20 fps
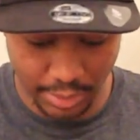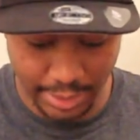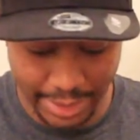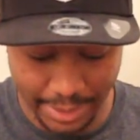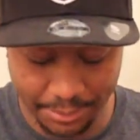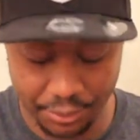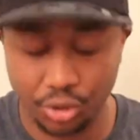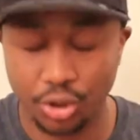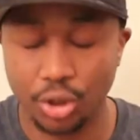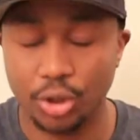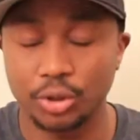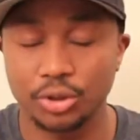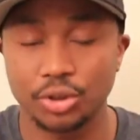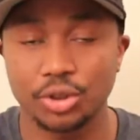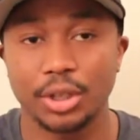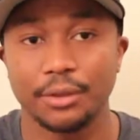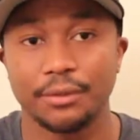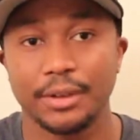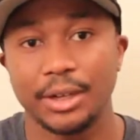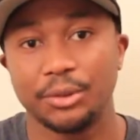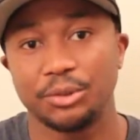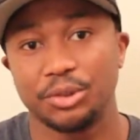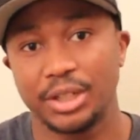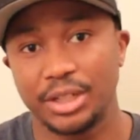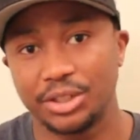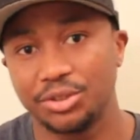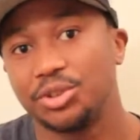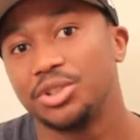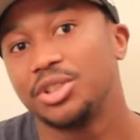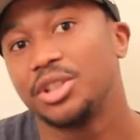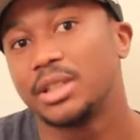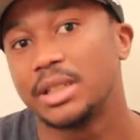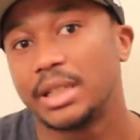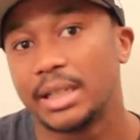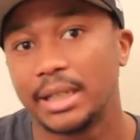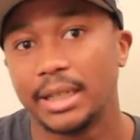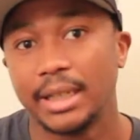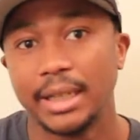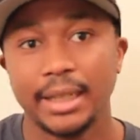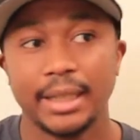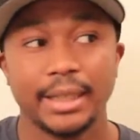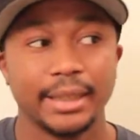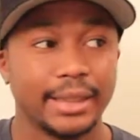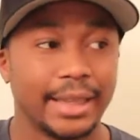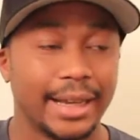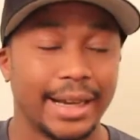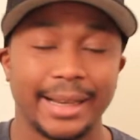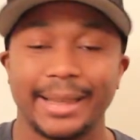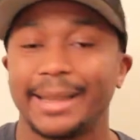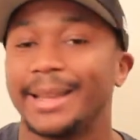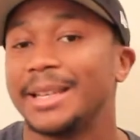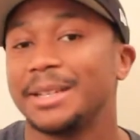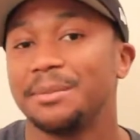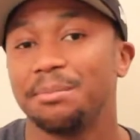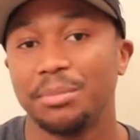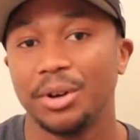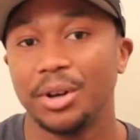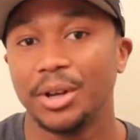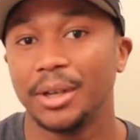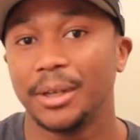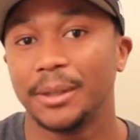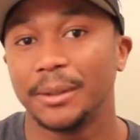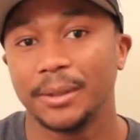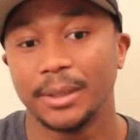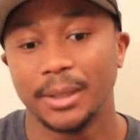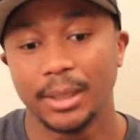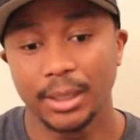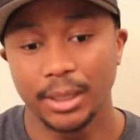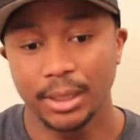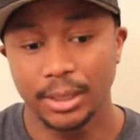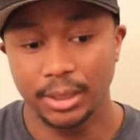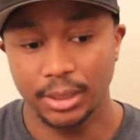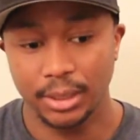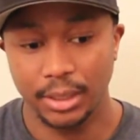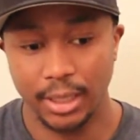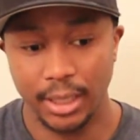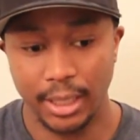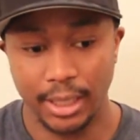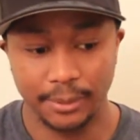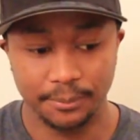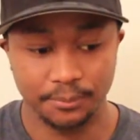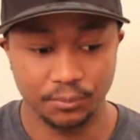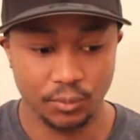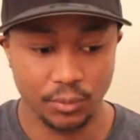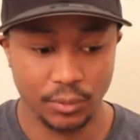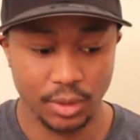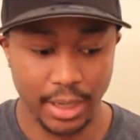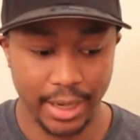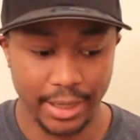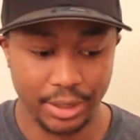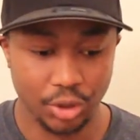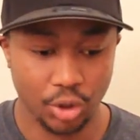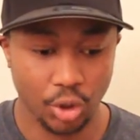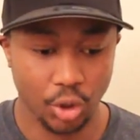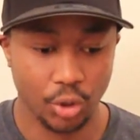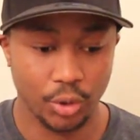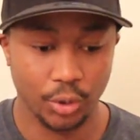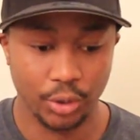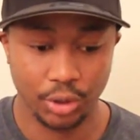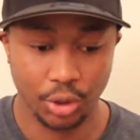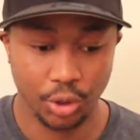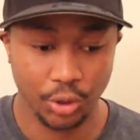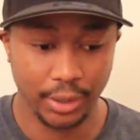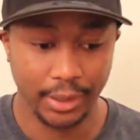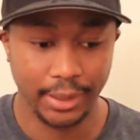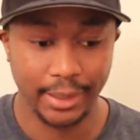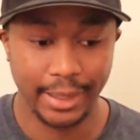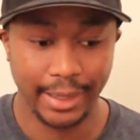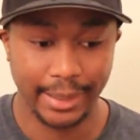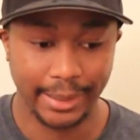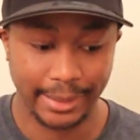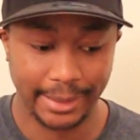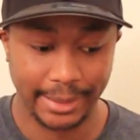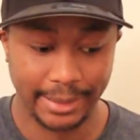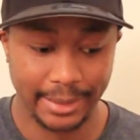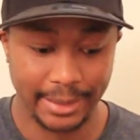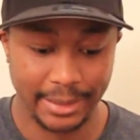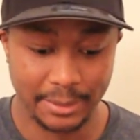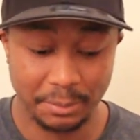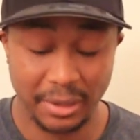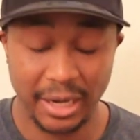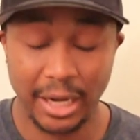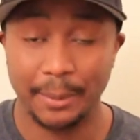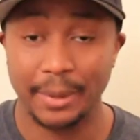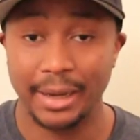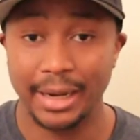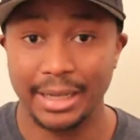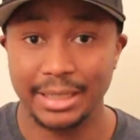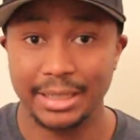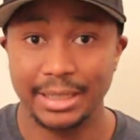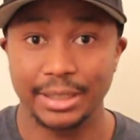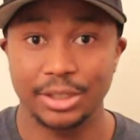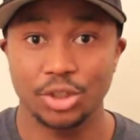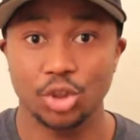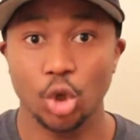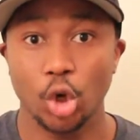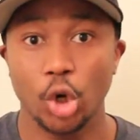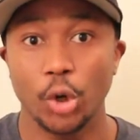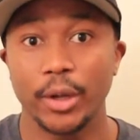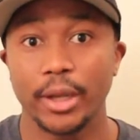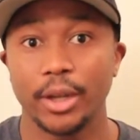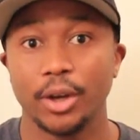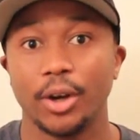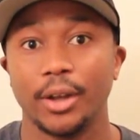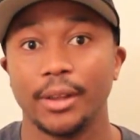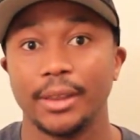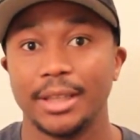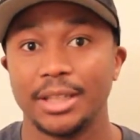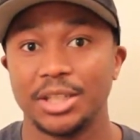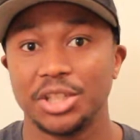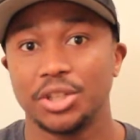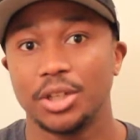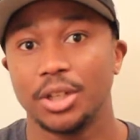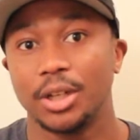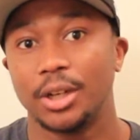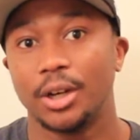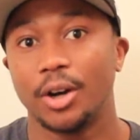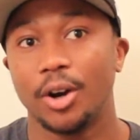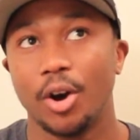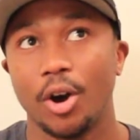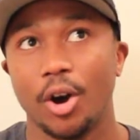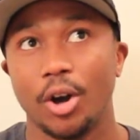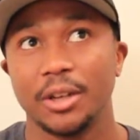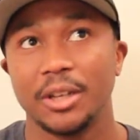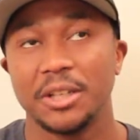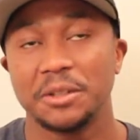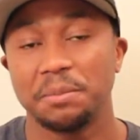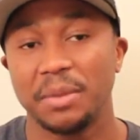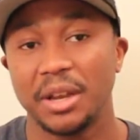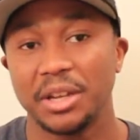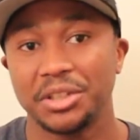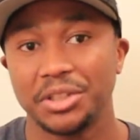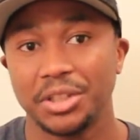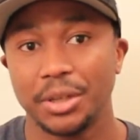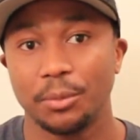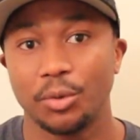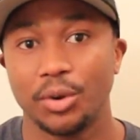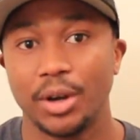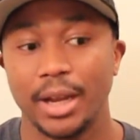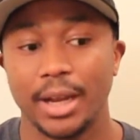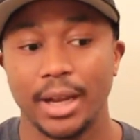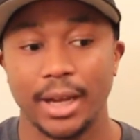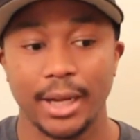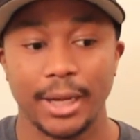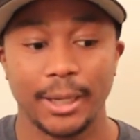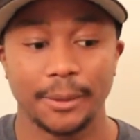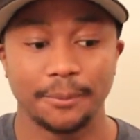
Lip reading: time stone. So if anyone tries to touches it, the hand gets burnt. And Tony and Spider-Man actually stow away on the spaceship where